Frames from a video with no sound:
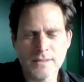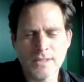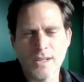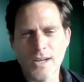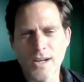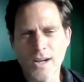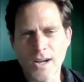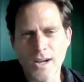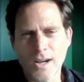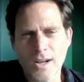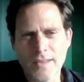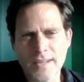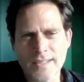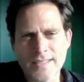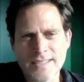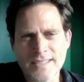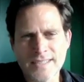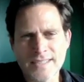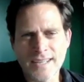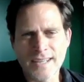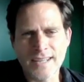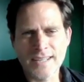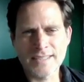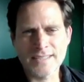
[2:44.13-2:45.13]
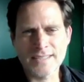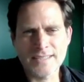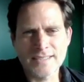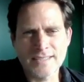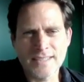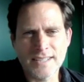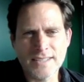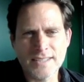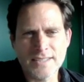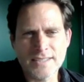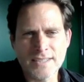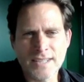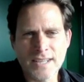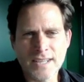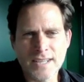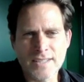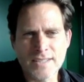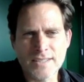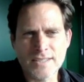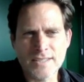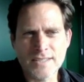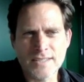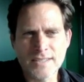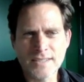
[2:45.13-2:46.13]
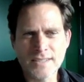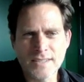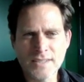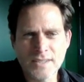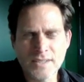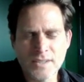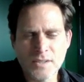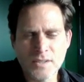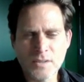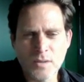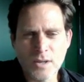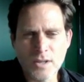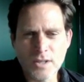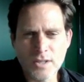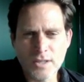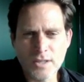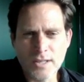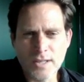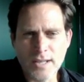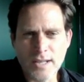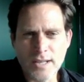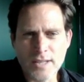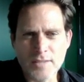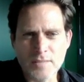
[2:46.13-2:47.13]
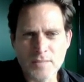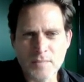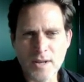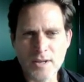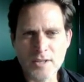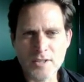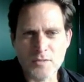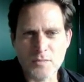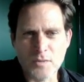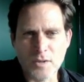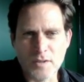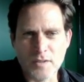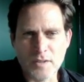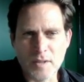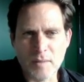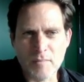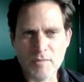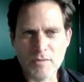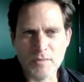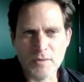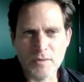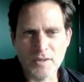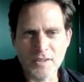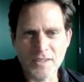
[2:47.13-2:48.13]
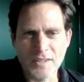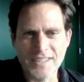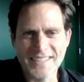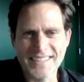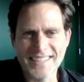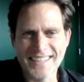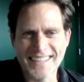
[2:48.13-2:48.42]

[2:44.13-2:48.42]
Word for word: Oh, that's nice. That's nice. Yeah. He, well, good. He got his money's worth. I'm thrilled.